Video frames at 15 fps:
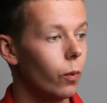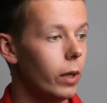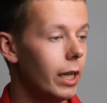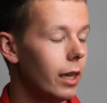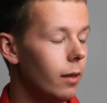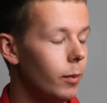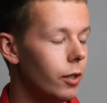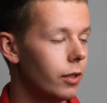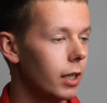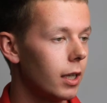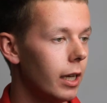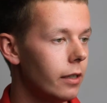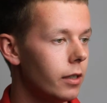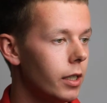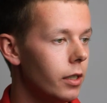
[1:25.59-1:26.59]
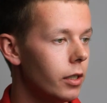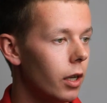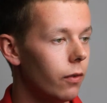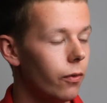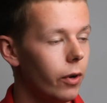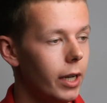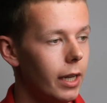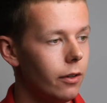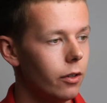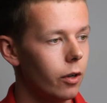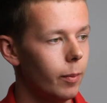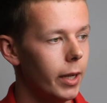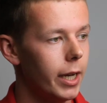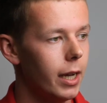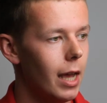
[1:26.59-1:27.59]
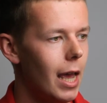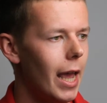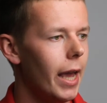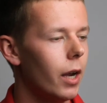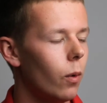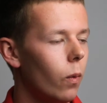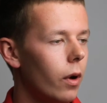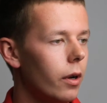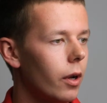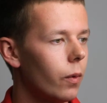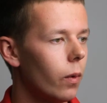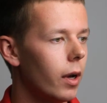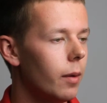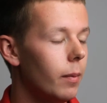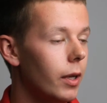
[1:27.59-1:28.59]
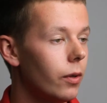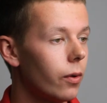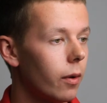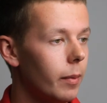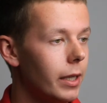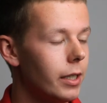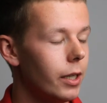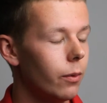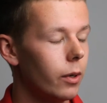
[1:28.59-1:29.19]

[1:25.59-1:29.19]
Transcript: weekly music lessons, a free instrument, and a one-on-one mentor-mentee